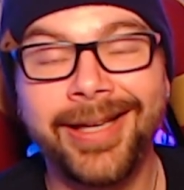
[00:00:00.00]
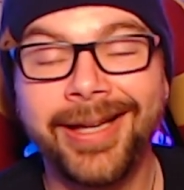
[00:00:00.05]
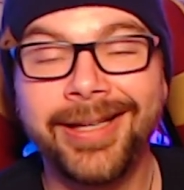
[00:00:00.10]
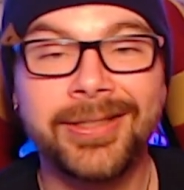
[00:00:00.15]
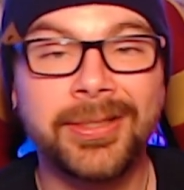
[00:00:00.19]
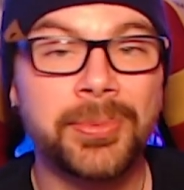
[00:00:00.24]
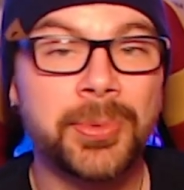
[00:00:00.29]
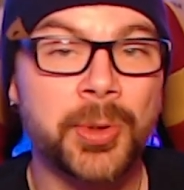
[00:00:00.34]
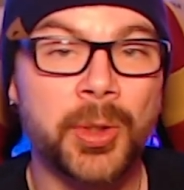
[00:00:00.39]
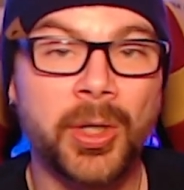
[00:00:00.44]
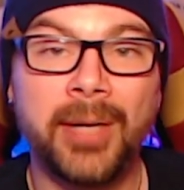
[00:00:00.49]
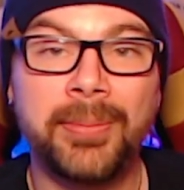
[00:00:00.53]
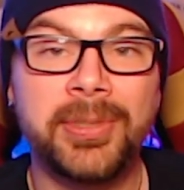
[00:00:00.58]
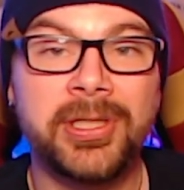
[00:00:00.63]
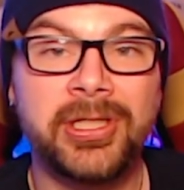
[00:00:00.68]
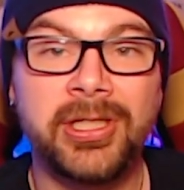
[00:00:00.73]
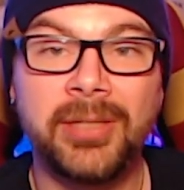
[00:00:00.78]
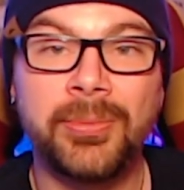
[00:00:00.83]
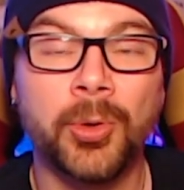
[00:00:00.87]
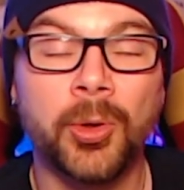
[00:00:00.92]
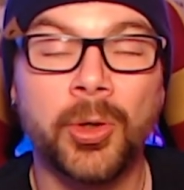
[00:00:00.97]
and subscribe to
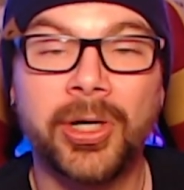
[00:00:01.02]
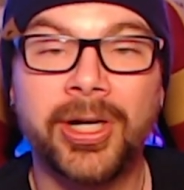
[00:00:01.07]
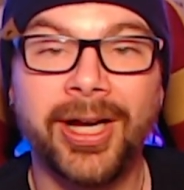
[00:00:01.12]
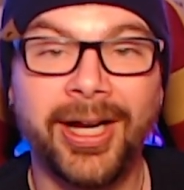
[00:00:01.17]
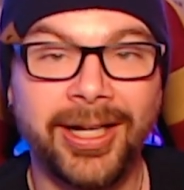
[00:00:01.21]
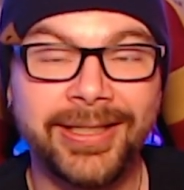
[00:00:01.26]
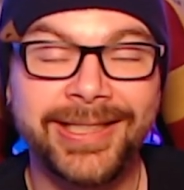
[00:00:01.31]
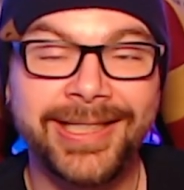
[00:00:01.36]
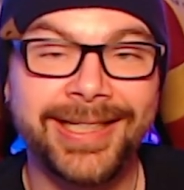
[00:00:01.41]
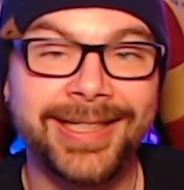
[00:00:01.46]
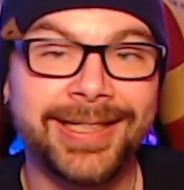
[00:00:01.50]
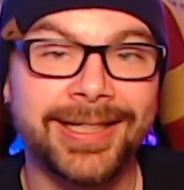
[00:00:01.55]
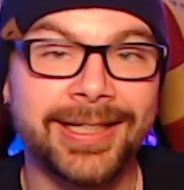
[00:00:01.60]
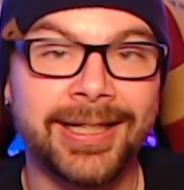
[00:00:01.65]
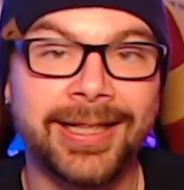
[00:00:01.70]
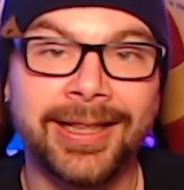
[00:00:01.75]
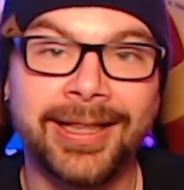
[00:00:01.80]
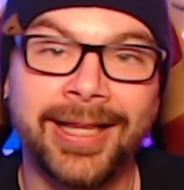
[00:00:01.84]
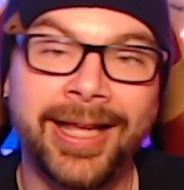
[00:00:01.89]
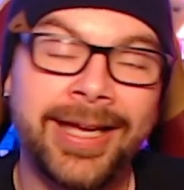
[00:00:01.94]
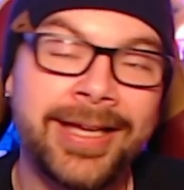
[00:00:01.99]
see more content
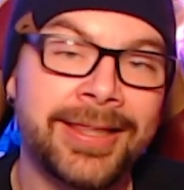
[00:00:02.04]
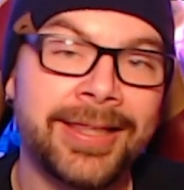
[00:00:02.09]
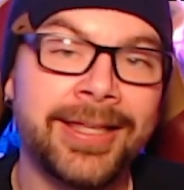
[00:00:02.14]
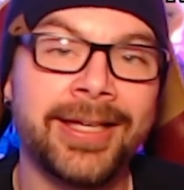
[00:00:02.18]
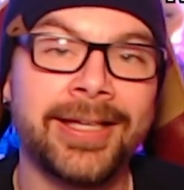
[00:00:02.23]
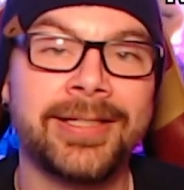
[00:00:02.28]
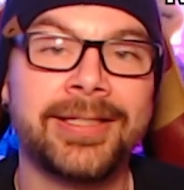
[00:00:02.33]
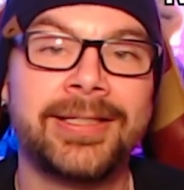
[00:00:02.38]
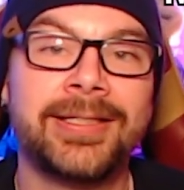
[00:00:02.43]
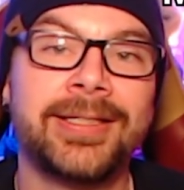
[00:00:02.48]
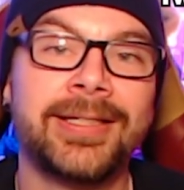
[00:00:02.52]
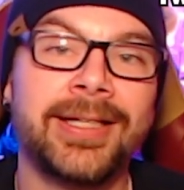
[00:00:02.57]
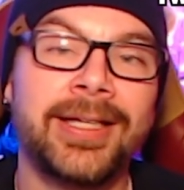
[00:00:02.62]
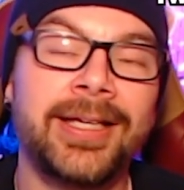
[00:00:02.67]
like this.